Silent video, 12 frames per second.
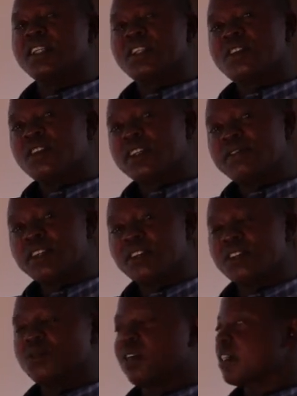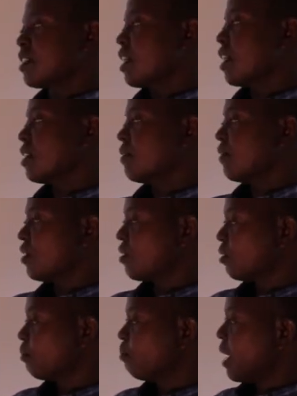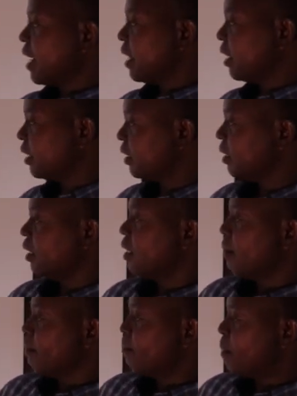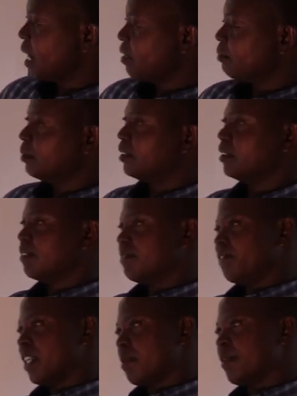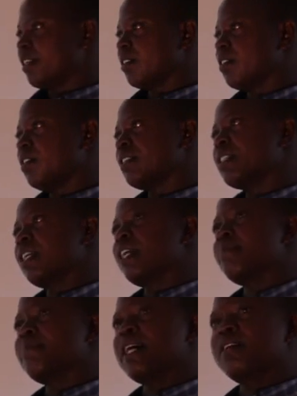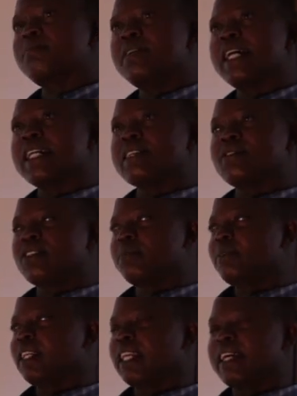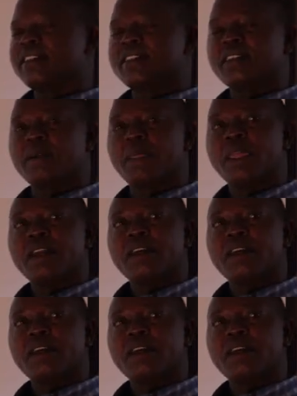So even those ones are artificial. Burning bulb filament, not a bulb that has not been lighting.